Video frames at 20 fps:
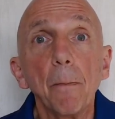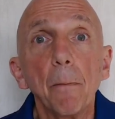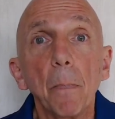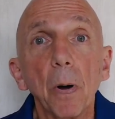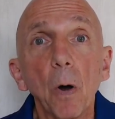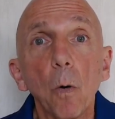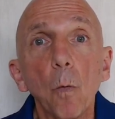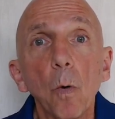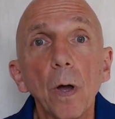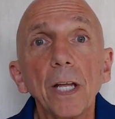
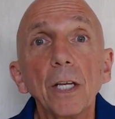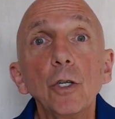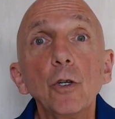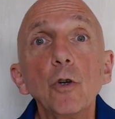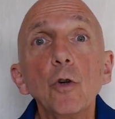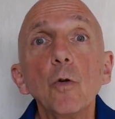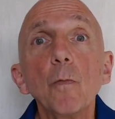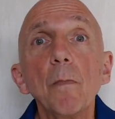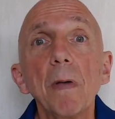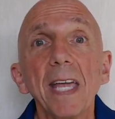But when
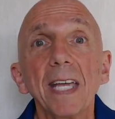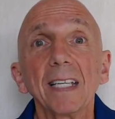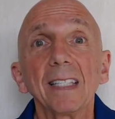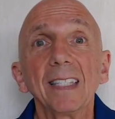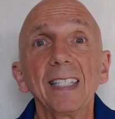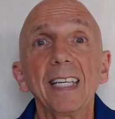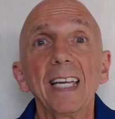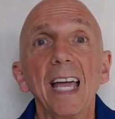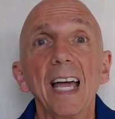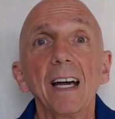you make
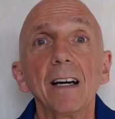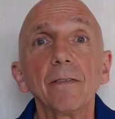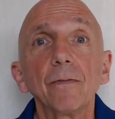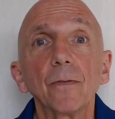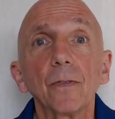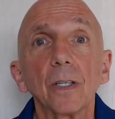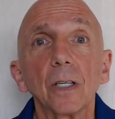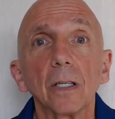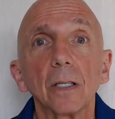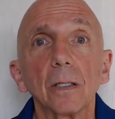the
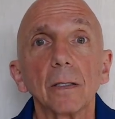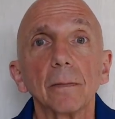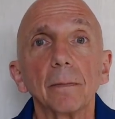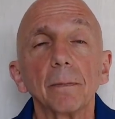effort,